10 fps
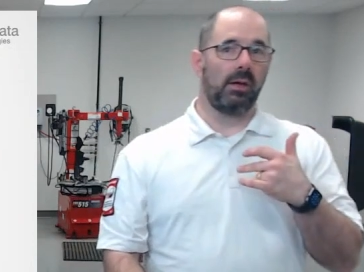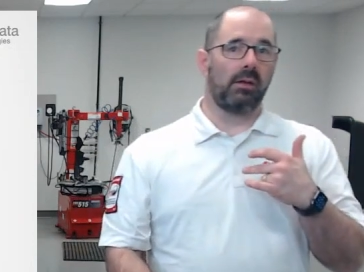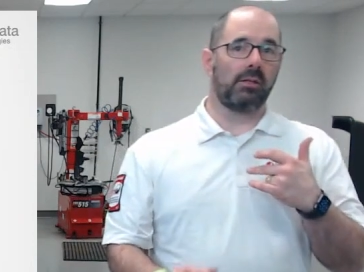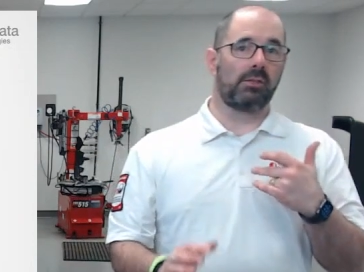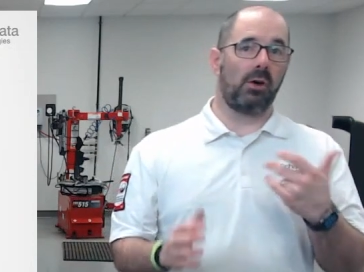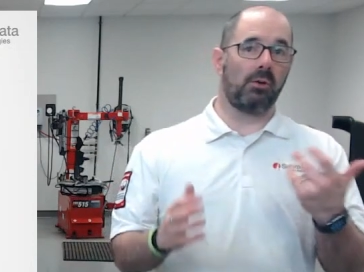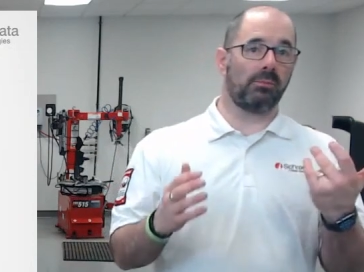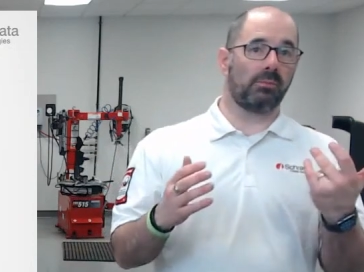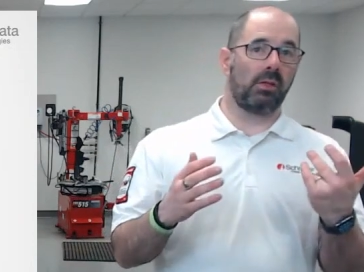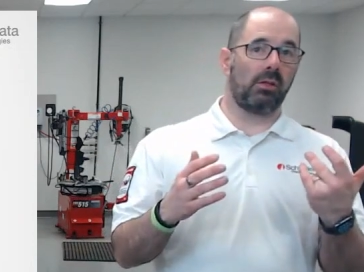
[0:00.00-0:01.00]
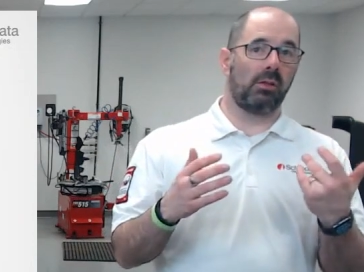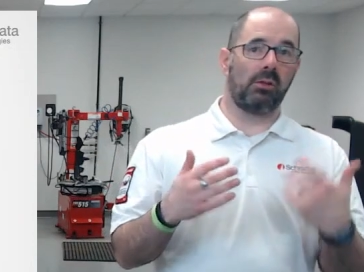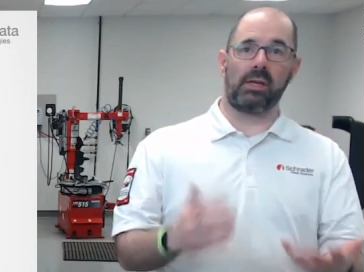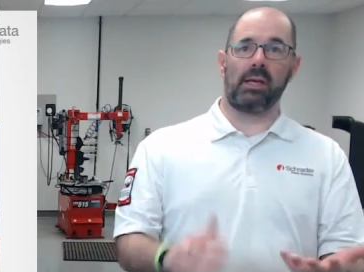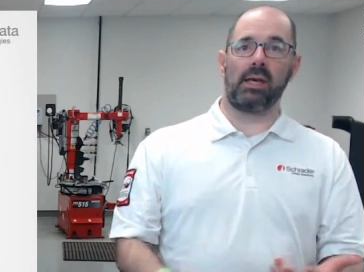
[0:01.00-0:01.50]
So
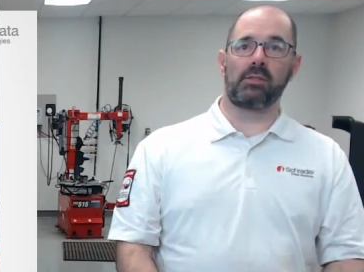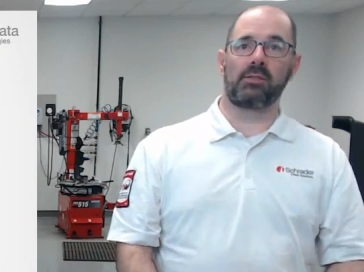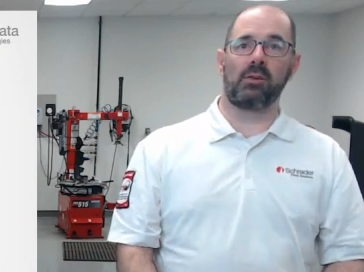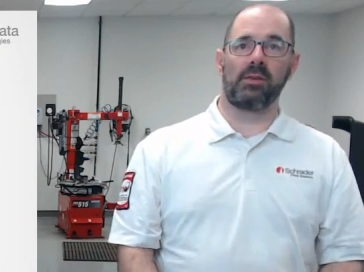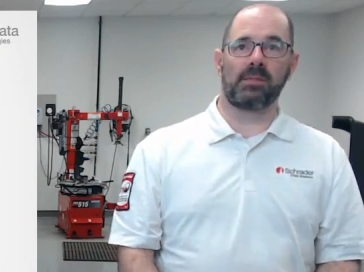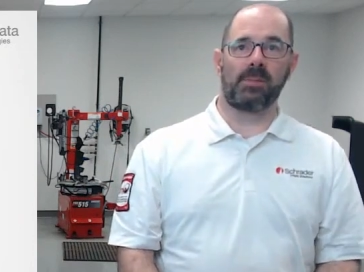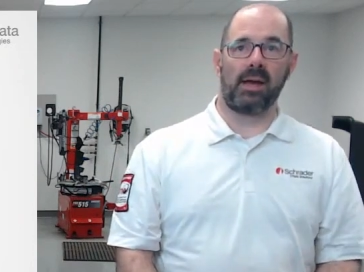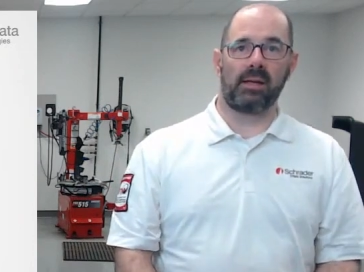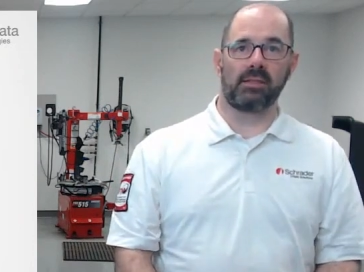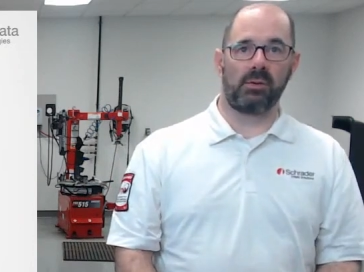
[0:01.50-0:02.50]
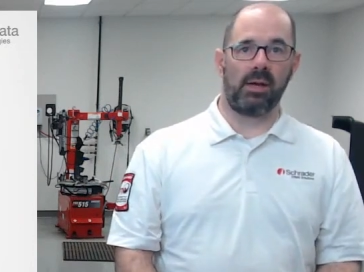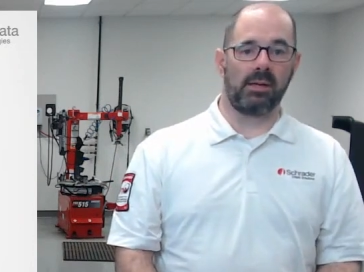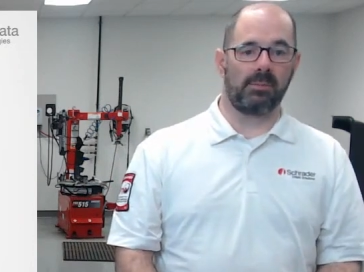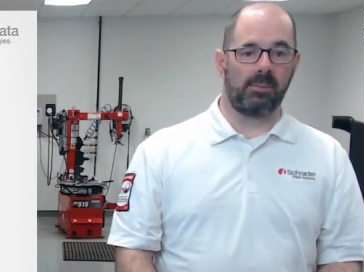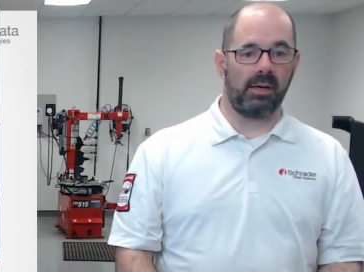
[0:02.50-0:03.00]
looking at the service pack is
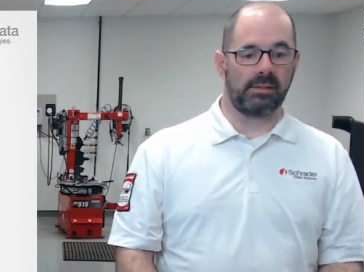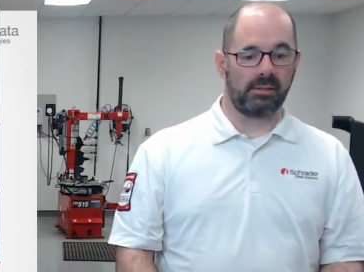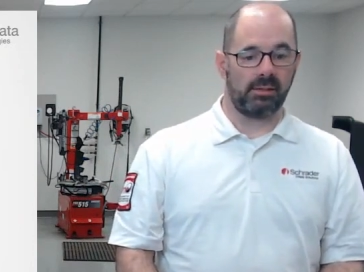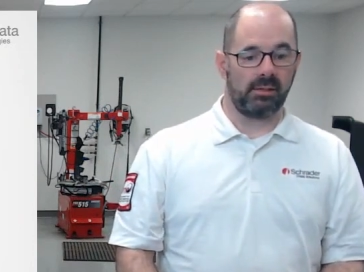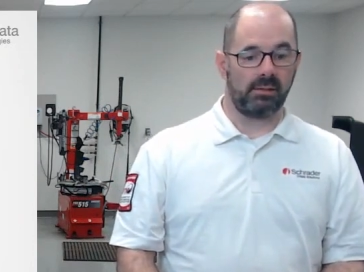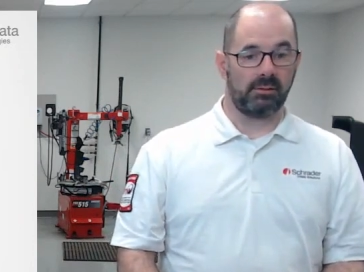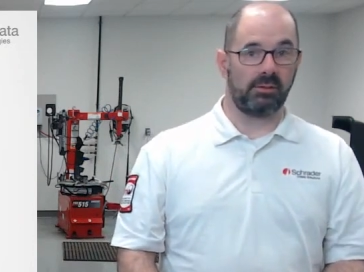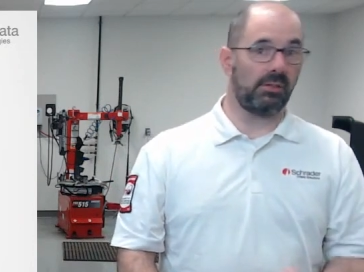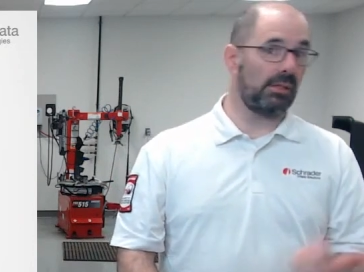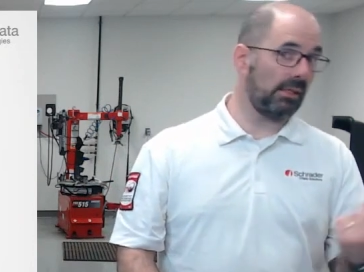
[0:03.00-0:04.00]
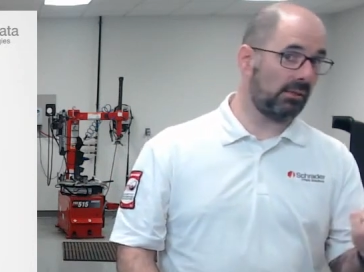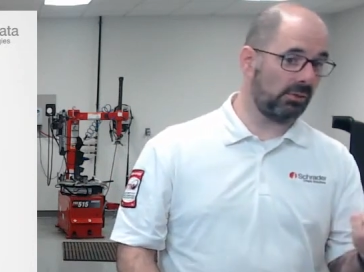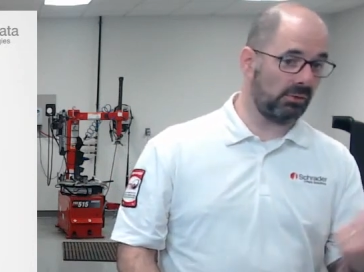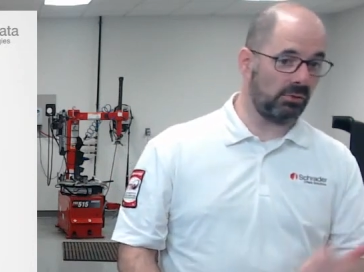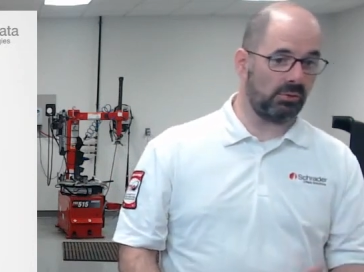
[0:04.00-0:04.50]
great, but you need
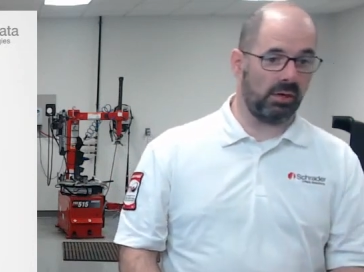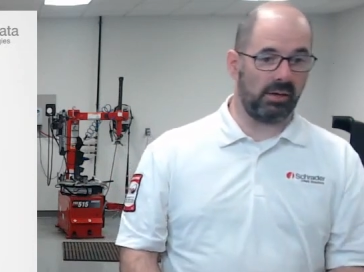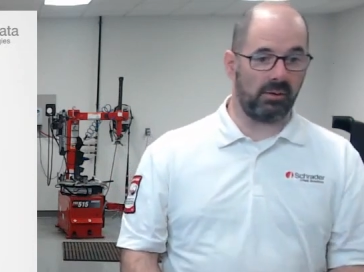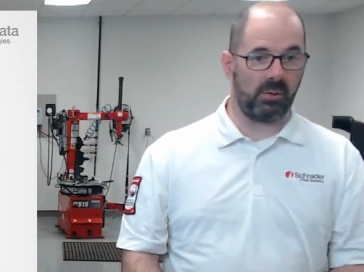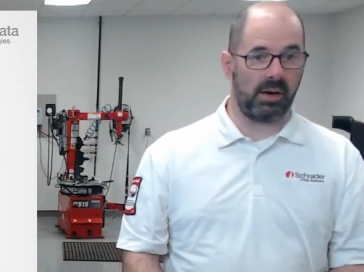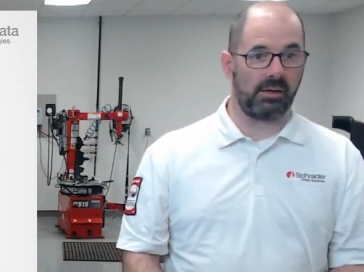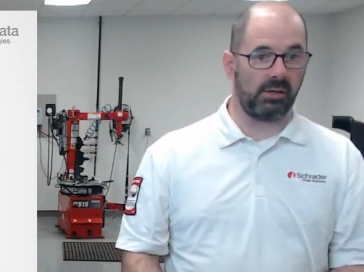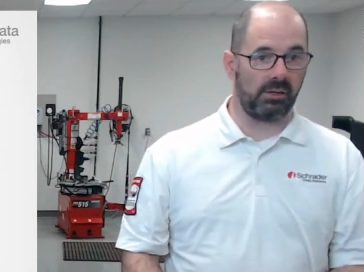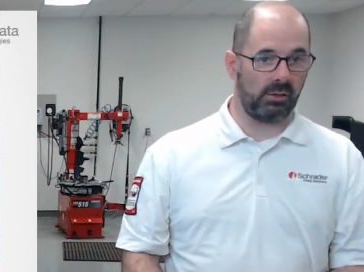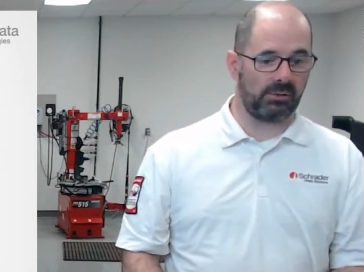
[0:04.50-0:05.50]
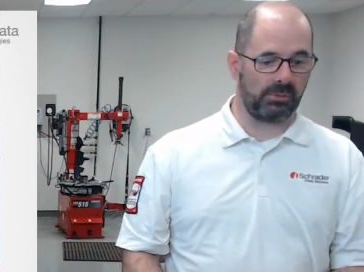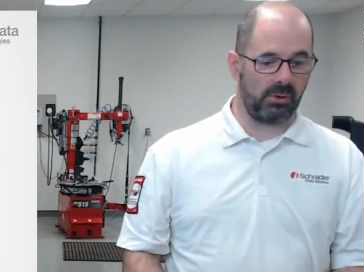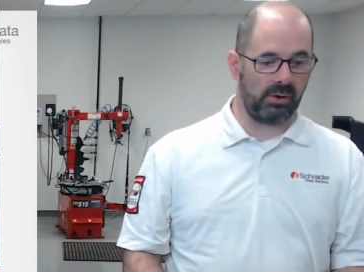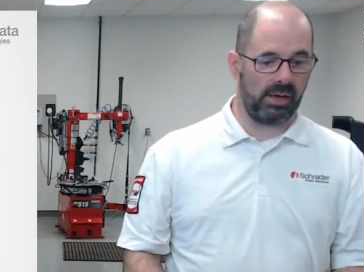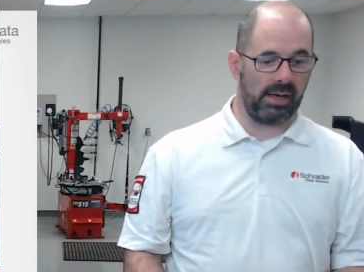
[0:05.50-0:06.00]
to, where do you look
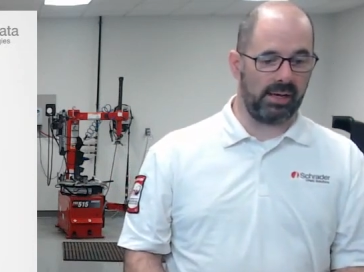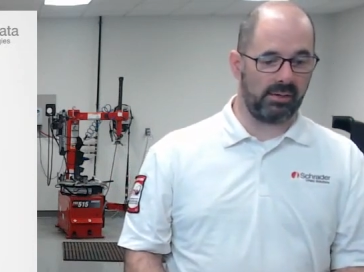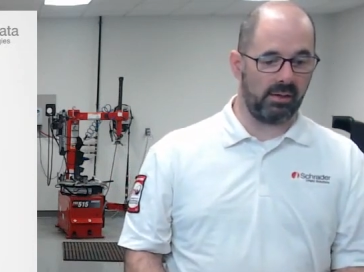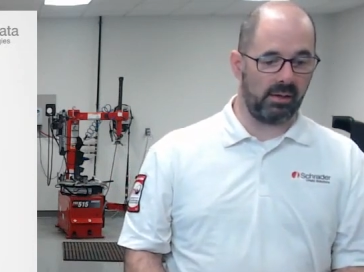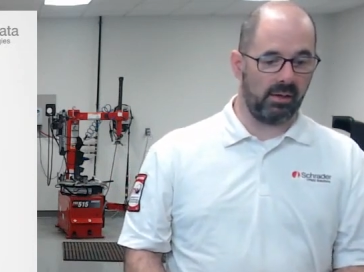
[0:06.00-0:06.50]
for? And